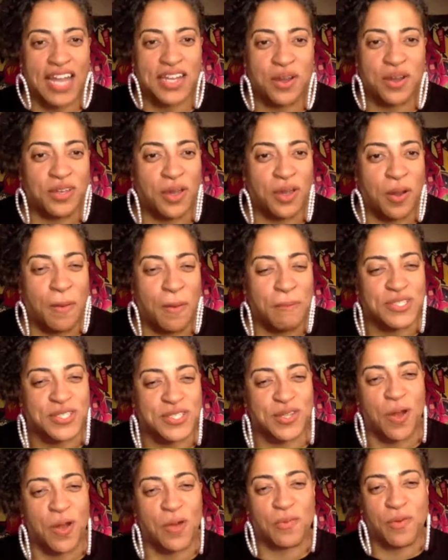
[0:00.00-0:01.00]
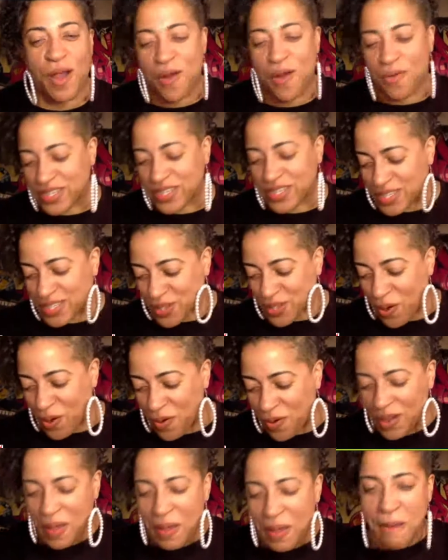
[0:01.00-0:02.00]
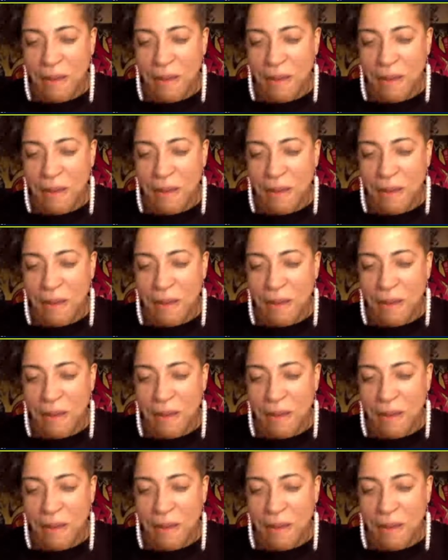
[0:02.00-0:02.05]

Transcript: I know your slow roll was so